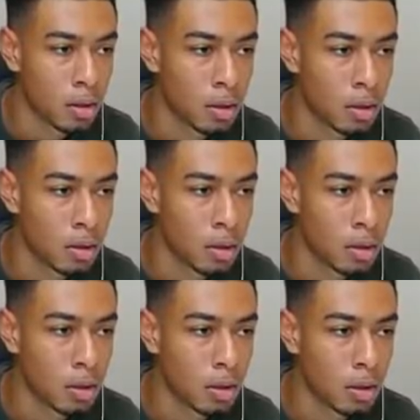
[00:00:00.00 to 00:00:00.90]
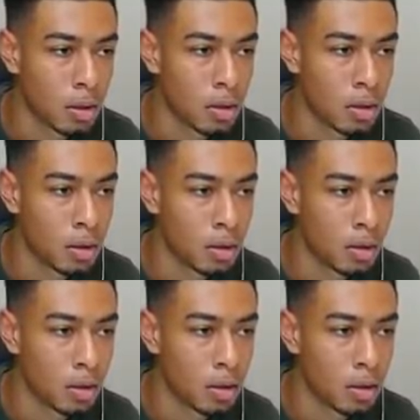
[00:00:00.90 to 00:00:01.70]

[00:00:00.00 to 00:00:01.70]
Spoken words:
Nothing is said.